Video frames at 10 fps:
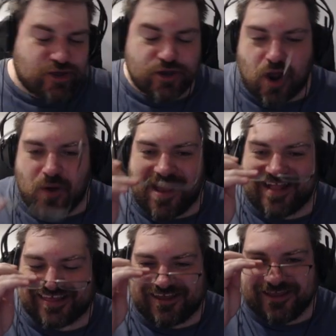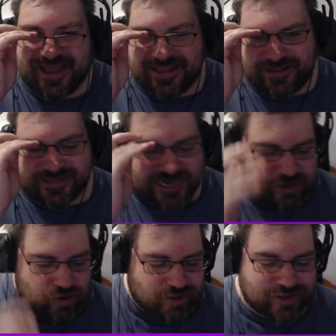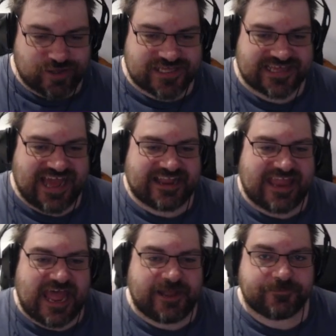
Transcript: know better, and you decided not to use Detect there.